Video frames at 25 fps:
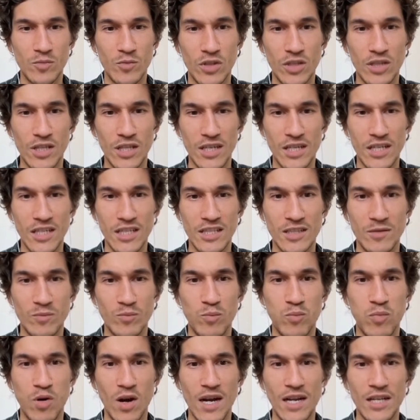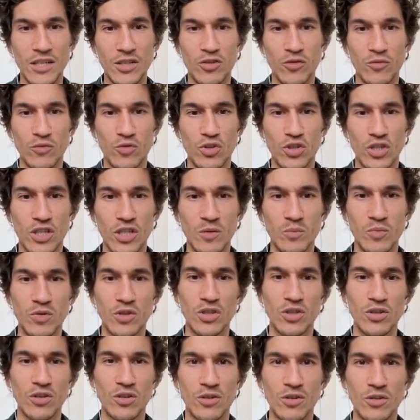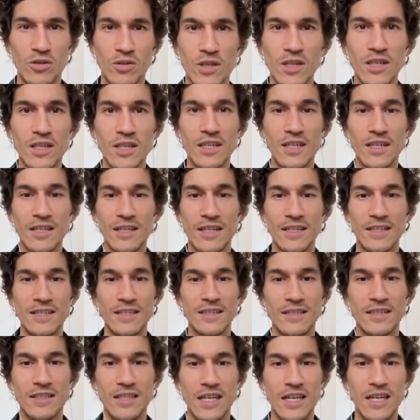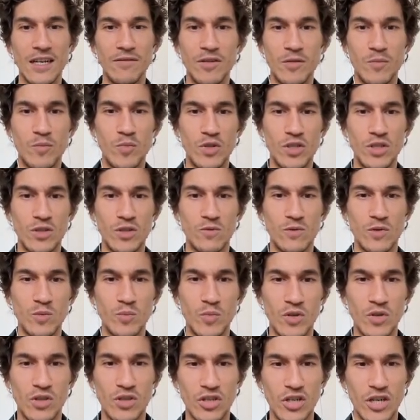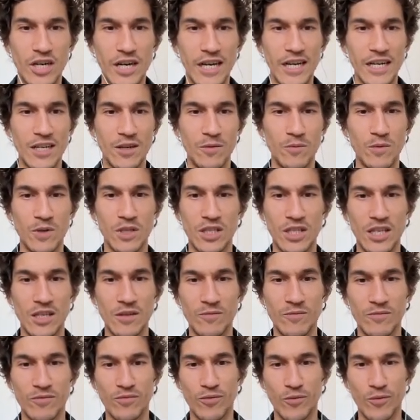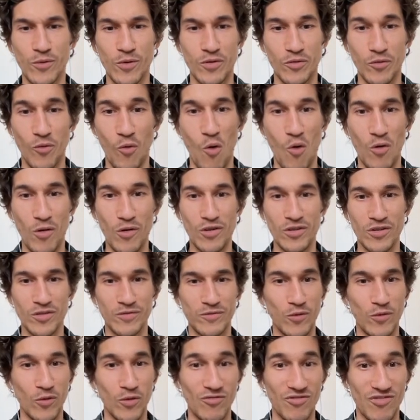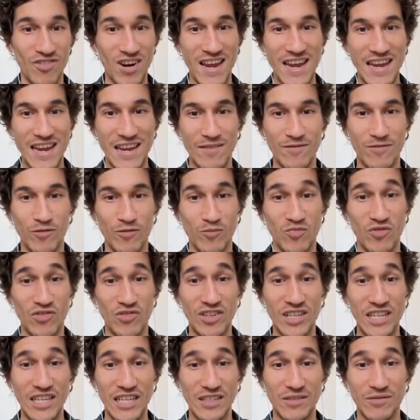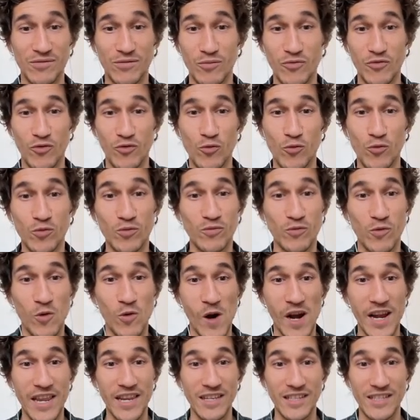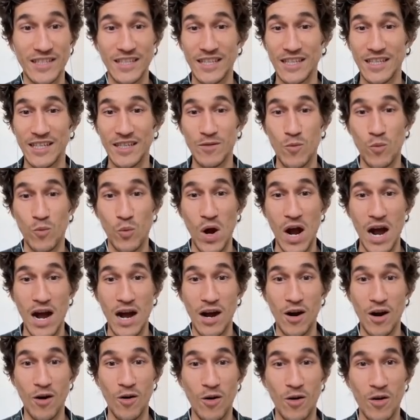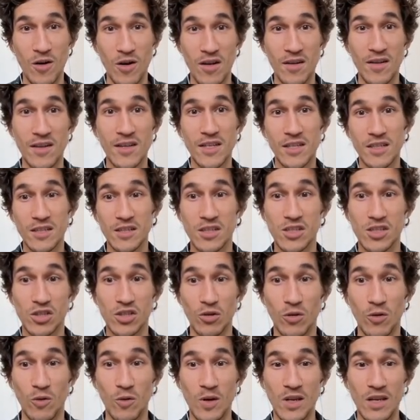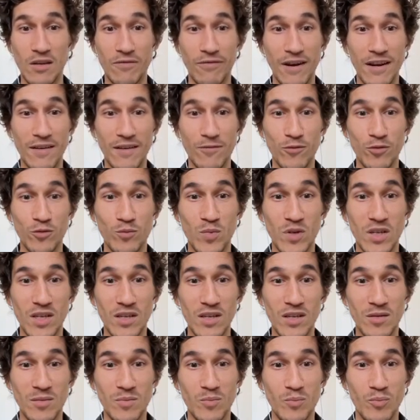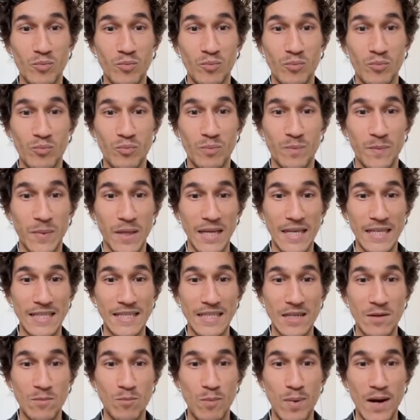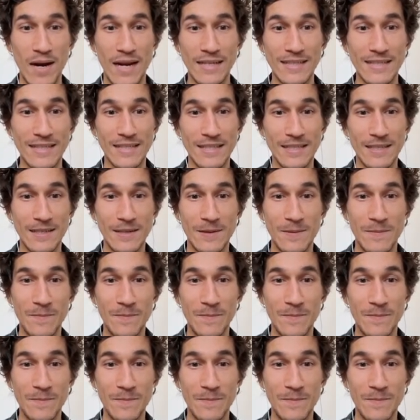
there is bunch of sheep, so everybody will be trading with him for ore, for grain, for brick, for wood, for anything. Wow. So if I would be placing bets